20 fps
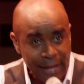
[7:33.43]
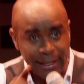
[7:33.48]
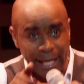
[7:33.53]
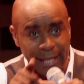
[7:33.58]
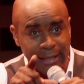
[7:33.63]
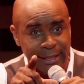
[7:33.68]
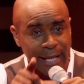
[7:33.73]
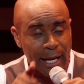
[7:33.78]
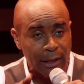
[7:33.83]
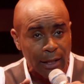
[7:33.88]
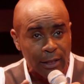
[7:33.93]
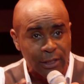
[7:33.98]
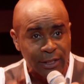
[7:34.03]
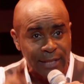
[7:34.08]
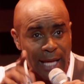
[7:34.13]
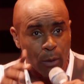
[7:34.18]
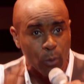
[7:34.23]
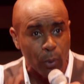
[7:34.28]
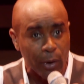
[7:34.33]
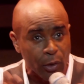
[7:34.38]
then they tell us
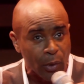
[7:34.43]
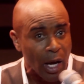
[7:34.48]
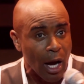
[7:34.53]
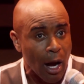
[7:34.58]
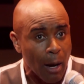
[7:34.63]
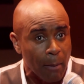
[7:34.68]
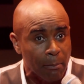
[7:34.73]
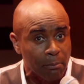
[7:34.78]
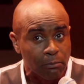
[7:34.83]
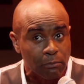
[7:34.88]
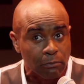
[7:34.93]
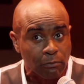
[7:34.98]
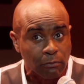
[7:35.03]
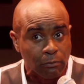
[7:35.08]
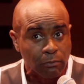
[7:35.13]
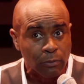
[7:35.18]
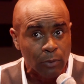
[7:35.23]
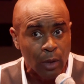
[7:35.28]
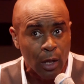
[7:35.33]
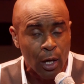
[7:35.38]
that we're
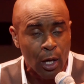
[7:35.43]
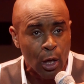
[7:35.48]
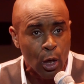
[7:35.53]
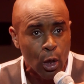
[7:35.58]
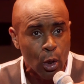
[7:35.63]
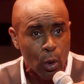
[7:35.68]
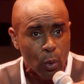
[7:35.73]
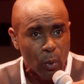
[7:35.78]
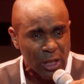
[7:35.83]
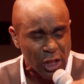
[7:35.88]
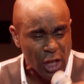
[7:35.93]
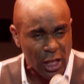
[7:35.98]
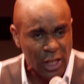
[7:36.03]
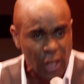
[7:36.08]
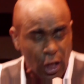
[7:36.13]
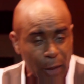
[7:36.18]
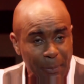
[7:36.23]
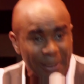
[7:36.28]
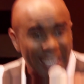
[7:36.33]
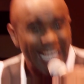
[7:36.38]

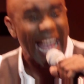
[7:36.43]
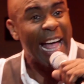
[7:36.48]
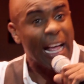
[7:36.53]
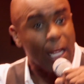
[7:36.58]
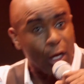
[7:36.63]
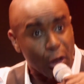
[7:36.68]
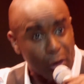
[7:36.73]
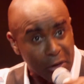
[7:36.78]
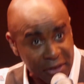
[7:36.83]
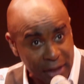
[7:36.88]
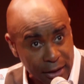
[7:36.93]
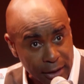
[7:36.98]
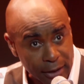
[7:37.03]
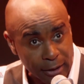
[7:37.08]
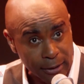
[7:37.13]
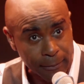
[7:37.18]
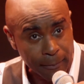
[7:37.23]
just going to be held.